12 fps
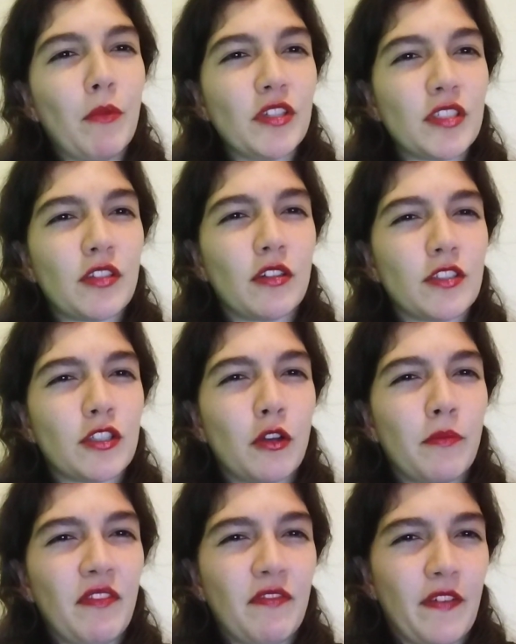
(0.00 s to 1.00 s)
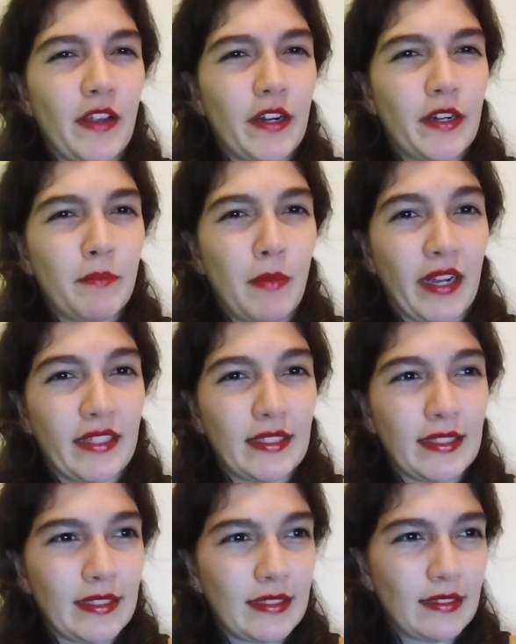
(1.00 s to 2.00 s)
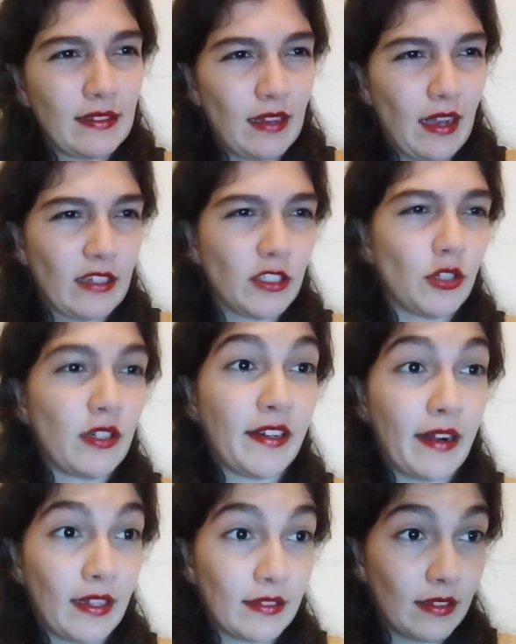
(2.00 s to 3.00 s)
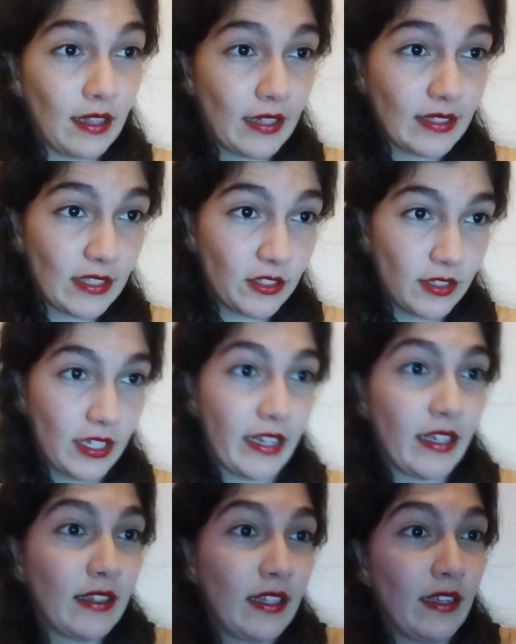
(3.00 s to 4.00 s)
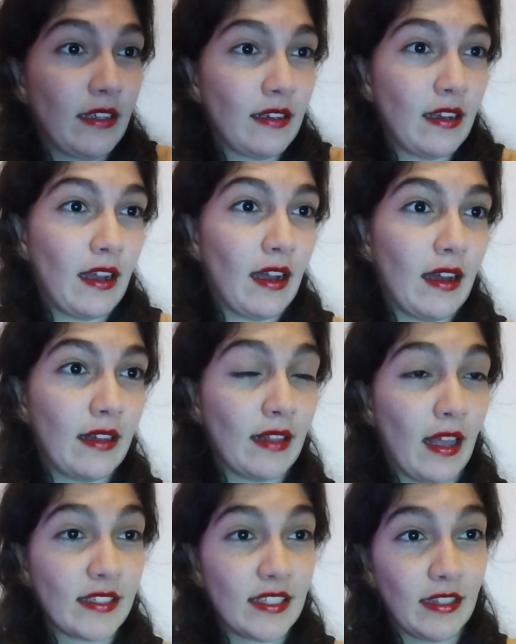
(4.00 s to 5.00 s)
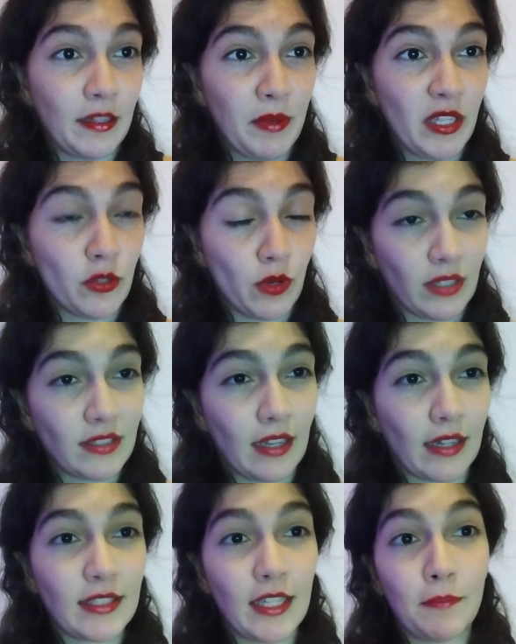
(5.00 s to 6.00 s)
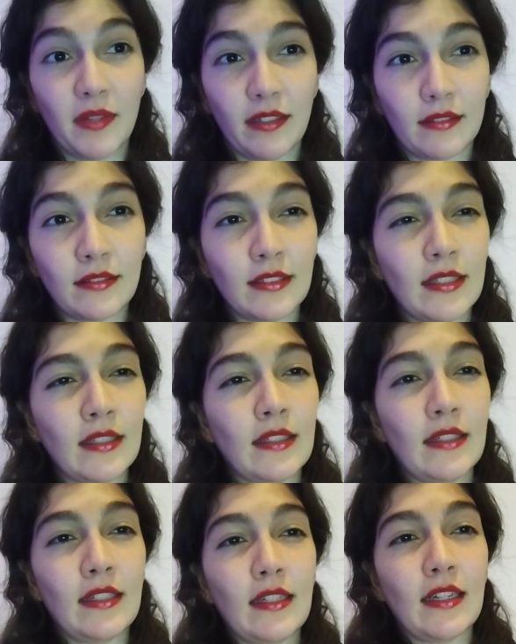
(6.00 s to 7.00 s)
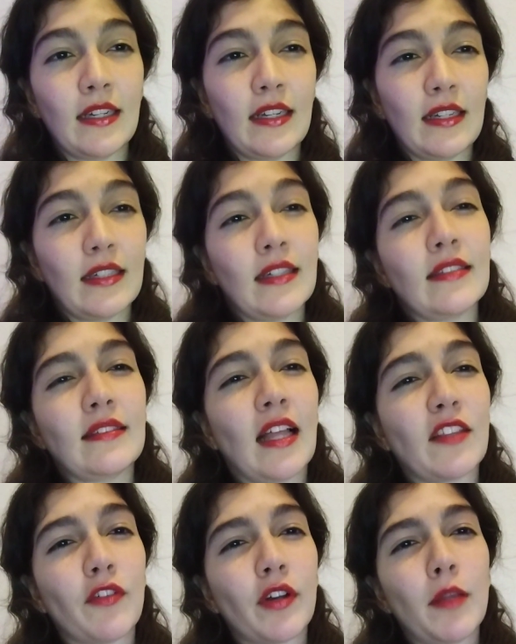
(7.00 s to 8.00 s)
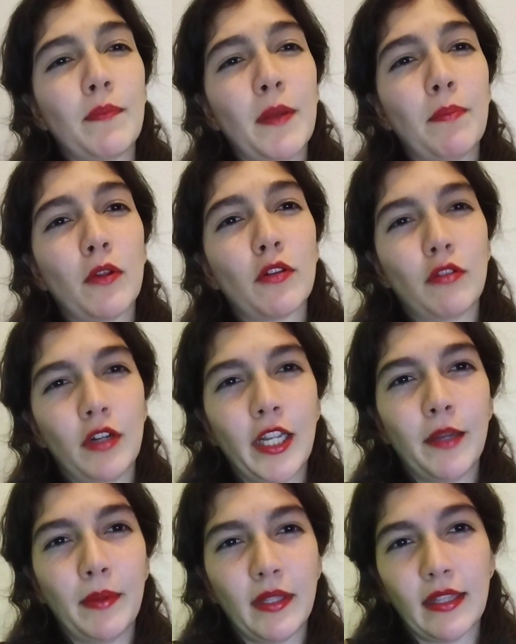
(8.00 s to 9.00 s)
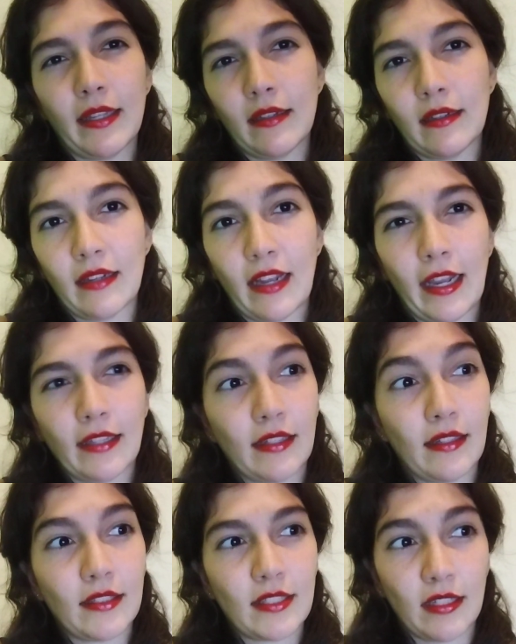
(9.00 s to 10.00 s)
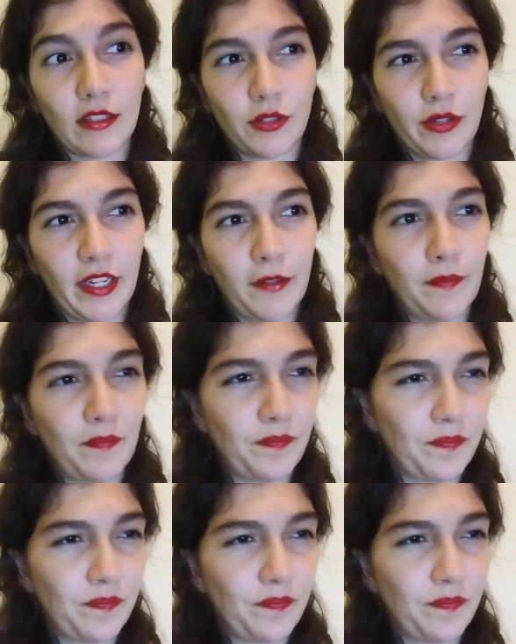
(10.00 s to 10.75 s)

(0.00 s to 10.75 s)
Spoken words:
must also be fair minded and tolerant as a society and as individuals, accepting that for the people who live in the 18th century,